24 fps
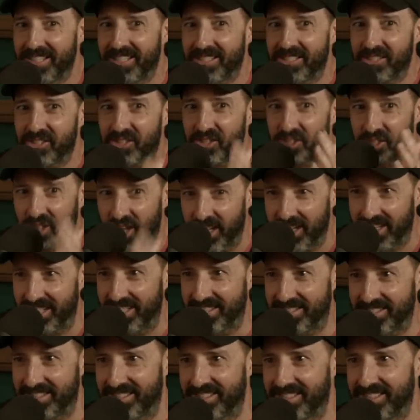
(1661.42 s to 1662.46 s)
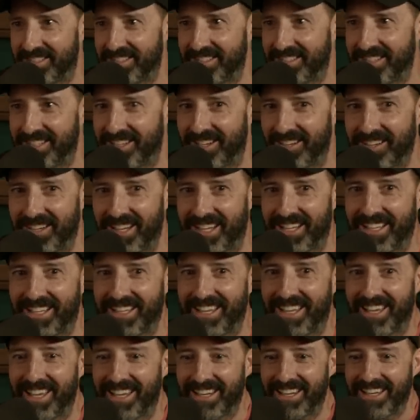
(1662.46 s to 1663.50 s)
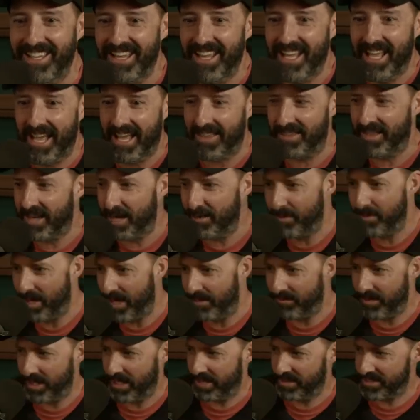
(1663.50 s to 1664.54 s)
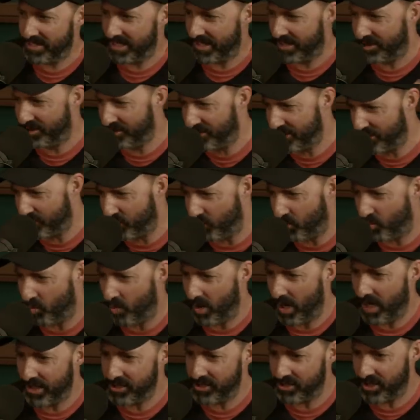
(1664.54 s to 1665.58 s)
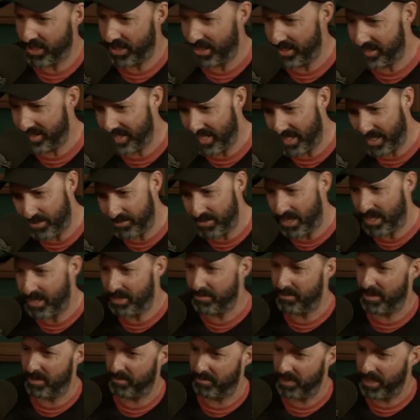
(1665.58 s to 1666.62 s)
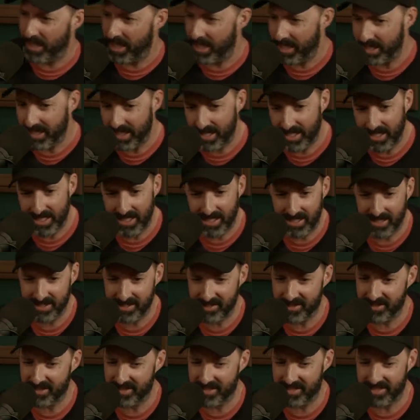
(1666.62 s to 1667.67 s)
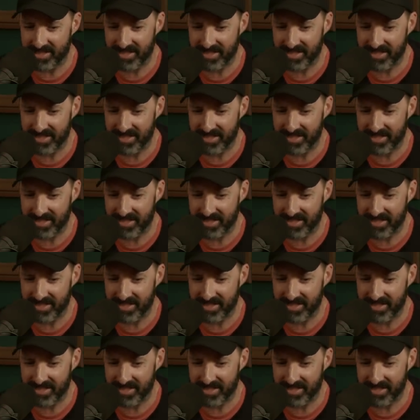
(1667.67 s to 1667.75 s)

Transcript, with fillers: Shut it you know, and I can't. And then I'm, yeah. I'm and it's like you just watch it, and then I'm not in my body, and it's just.